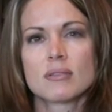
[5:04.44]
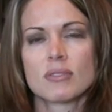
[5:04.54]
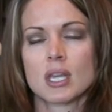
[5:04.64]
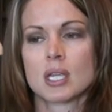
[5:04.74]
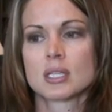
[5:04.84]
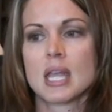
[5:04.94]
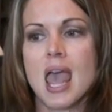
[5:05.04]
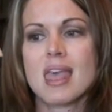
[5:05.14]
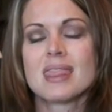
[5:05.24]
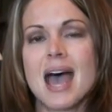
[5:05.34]
of things,
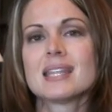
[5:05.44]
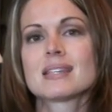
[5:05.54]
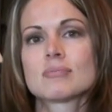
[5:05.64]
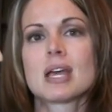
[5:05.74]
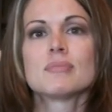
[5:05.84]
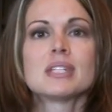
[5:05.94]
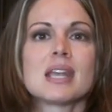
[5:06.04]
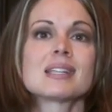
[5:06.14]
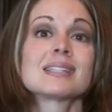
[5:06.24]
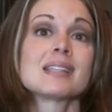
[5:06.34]
that sometimes
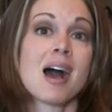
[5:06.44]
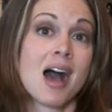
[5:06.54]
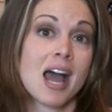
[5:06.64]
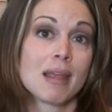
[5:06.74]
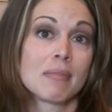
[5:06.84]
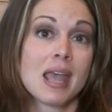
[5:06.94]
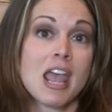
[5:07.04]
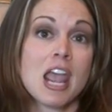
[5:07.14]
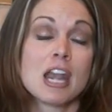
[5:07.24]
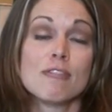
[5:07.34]
takes time,
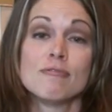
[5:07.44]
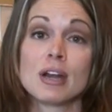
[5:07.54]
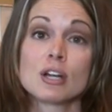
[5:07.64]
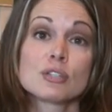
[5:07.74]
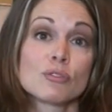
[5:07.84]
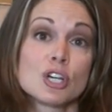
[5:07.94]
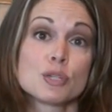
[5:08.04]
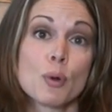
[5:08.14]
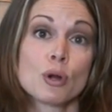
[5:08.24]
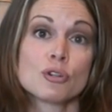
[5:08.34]
and it varies for
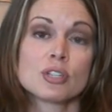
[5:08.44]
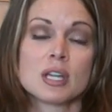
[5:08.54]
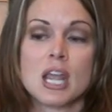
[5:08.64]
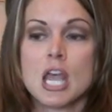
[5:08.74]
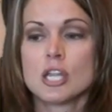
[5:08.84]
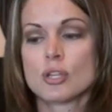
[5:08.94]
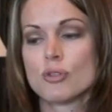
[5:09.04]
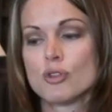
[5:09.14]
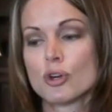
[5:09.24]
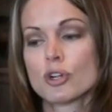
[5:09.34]
each person. So
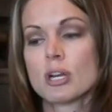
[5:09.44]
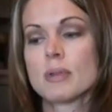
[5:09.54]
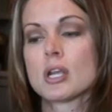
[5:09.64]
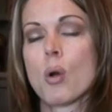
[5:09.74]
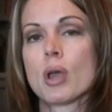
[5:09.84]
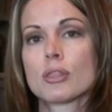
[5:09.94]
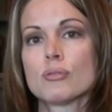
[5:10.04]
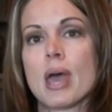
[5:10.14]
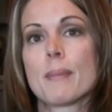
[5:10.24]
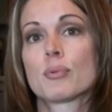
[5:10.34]
you're going to be going through
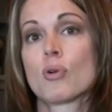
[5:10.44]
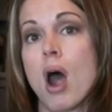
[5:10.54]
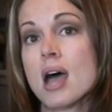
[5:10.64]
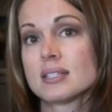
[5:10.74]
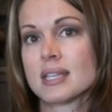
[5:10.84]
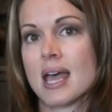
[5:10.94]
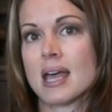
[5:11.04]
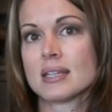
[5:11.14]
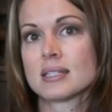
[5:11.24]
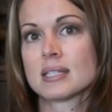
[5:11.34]
that
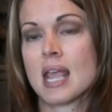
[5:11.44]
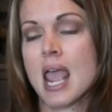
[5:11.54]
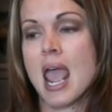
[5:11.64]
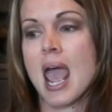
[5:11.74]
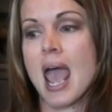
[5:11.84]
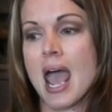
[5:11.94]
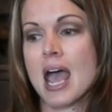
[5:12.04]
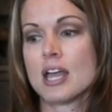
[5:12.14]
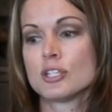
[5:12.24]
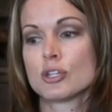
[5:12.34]
process
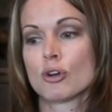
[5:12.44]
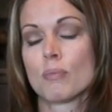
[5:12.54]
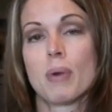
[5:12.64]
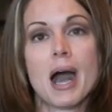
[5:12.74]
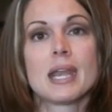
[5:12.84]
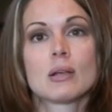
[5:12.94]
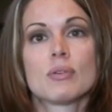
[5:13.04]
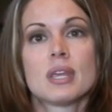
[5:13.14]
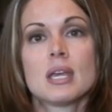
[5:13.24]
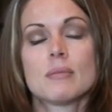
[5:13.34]
as you're abiding
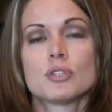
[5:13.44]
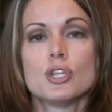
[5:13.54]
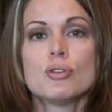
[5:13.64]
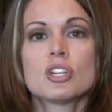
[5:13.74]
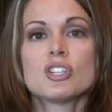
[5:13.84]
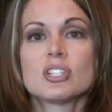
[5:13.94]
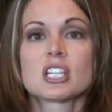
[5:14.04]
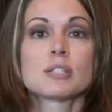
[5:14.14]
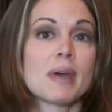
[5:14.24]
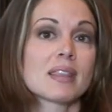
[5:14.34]
with Him, so you can just
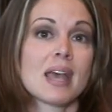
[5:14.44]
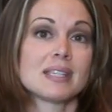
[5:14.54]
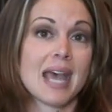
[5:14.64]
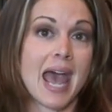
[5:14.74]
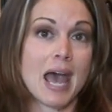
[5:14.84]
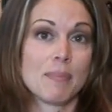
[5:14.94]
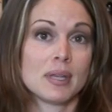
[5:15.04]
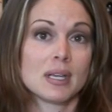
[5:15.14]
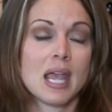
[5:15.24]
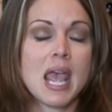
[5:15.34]
expect that to
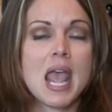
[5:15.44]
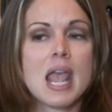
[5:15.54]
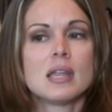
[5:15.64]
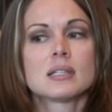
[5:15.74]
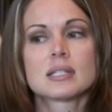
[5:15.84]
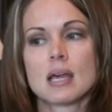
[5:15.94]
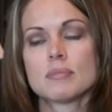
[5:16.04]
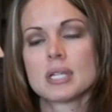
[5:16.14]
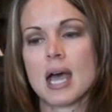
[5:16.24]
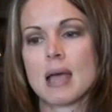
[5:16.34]
happen. And
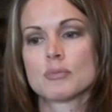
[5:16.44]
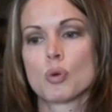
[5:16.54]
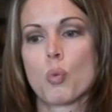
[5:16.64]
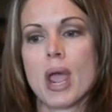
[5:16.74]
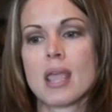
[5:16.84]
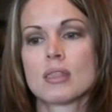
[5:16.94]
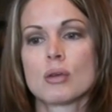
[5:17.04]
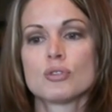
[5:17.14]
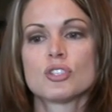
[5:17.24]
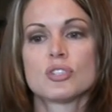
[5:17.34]
sometimes the way
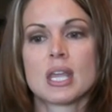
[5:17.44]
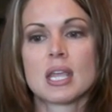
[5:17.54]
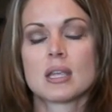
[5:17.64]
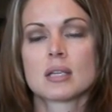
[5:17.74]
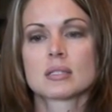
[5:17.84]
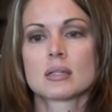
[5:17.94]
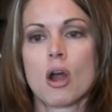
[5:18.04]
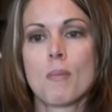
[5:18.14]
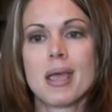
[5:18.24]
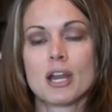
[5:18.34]
those things
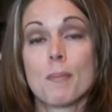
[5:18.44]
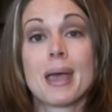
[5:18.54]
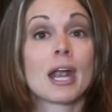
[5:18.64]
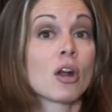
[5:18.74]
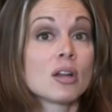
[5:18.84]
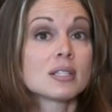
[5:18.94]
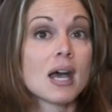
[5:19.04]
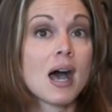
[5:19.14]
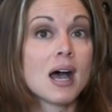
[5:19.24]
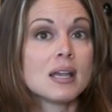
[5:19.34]
are made apparent to
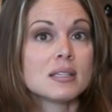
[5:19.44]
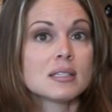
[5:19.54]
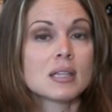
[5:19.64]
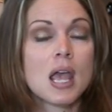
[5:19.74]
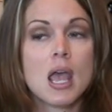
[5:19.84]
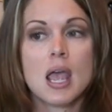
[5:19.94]
us